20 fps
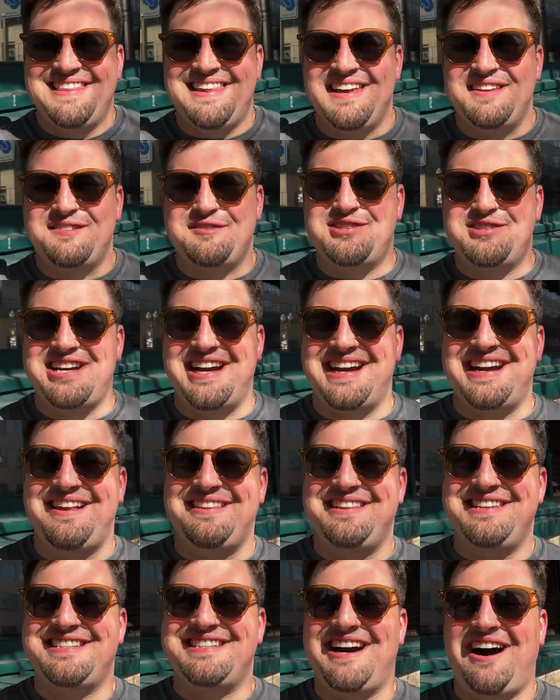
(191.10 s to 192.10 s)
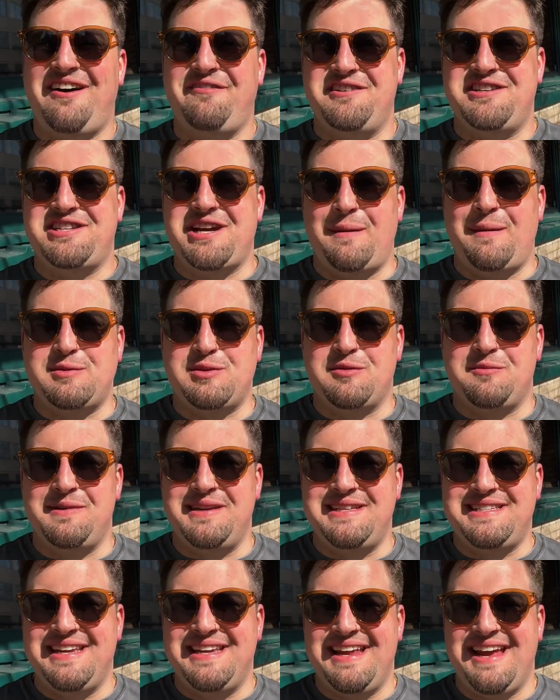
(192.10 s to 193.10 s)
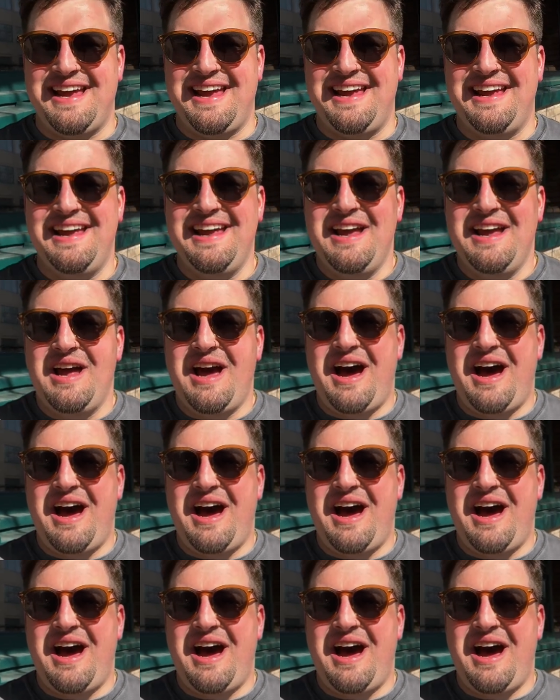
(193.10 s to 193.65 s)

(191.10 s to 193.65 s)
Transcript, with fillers: Thanks for checking out these coffee shops with me today.